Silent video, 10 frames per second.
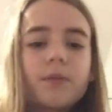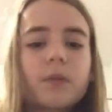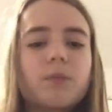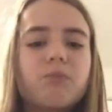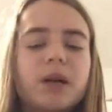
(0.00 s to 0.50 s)

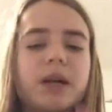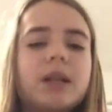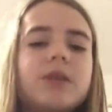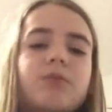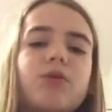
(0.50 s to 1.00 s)
Mine
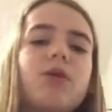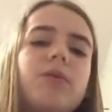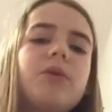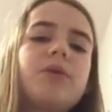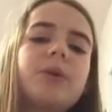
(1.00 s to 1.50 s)
is
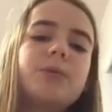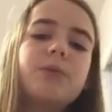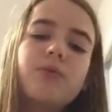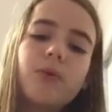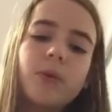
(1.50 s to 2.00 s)
probably going to be
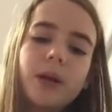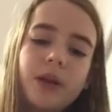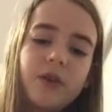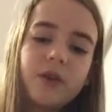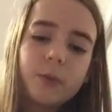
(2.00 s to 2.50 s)
pretty
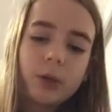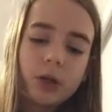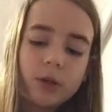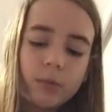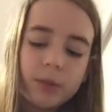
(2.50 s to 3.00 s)

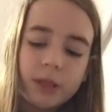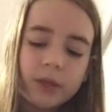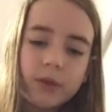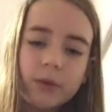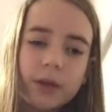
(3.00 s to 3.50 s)
small, but
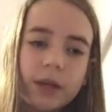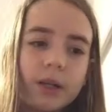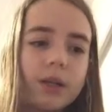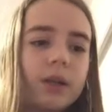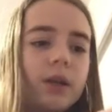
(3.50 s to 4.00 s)
that's all right.
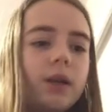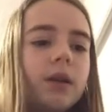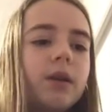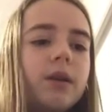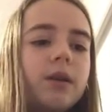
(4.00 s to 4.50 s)

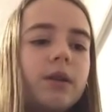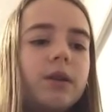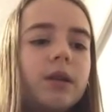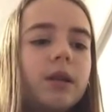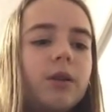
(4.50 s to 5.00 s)
I'm gonna
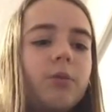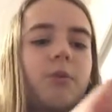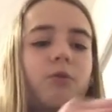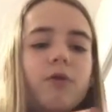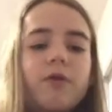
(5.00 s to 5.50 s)
take a little bit
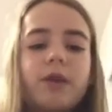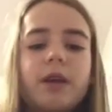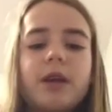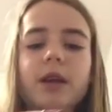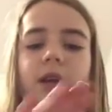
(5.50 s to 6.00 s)
more for the
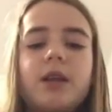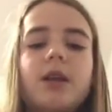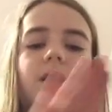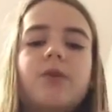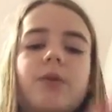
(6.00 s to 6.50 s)
head.
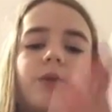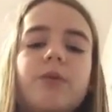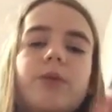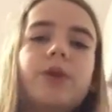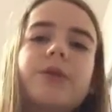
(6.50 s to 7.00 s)
And we're gonna
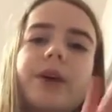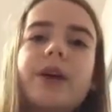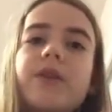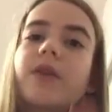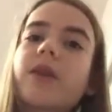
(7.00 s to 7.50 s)
roll out the
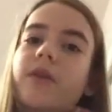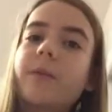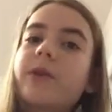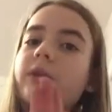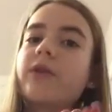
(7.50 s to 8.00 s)
head so it's
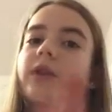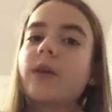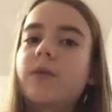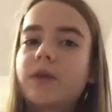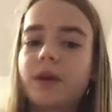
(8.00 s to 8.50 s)
about the
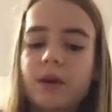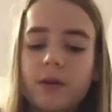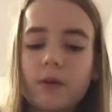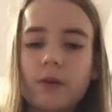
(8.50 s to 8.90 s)
same size.